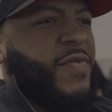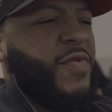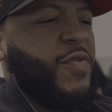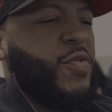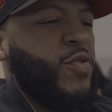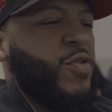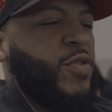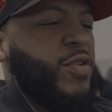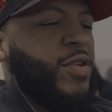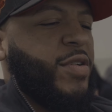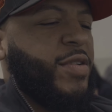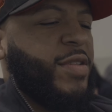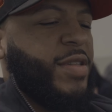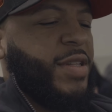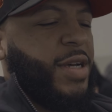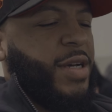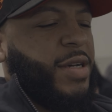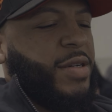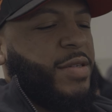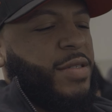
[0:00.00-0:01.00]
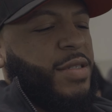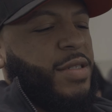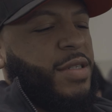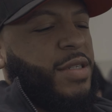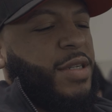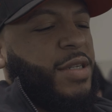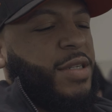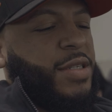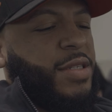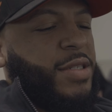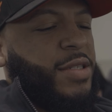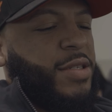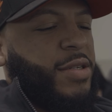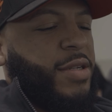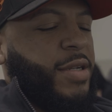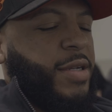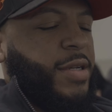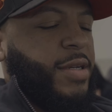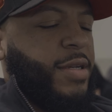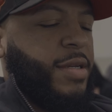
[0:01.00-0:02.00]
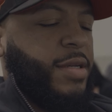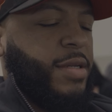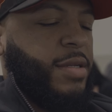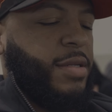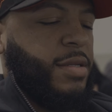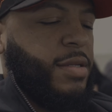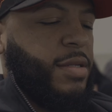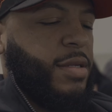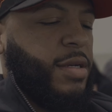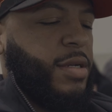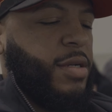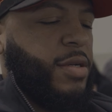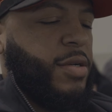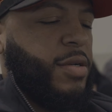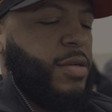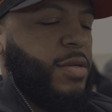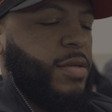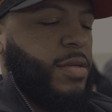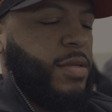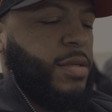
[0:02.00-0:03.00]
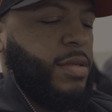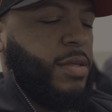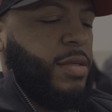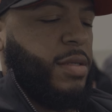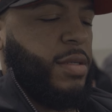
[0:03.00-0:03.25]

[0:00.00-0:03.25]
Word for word: 4,000 yesterday. I don't know.